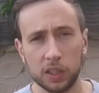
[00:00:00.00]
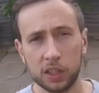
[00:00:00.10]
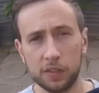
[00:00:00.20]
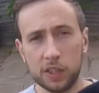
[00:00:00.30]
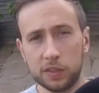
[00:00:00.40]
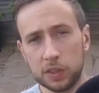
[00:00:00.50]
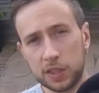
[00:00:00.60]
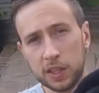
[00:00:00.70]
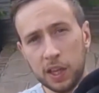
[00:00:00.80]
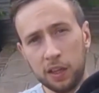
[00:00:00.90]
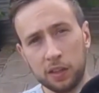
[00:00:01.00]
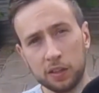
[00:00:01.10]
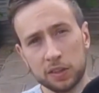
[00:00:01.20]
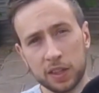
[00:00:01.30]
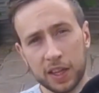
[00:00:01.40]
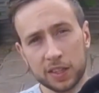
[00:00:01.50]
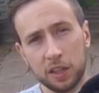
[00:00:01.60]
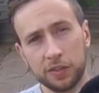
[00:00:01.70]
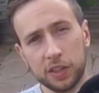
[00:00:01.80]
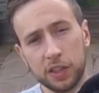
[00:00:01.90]
given if you see that. So that's
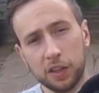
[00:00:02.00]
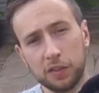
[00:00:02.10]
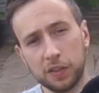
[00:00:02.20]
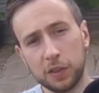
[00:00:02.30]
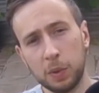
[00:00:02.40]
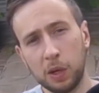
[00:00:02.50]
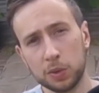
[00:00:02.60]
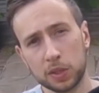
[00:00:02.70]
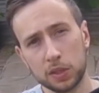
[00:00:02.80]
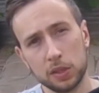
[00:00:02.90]
after, you know, 50 miles.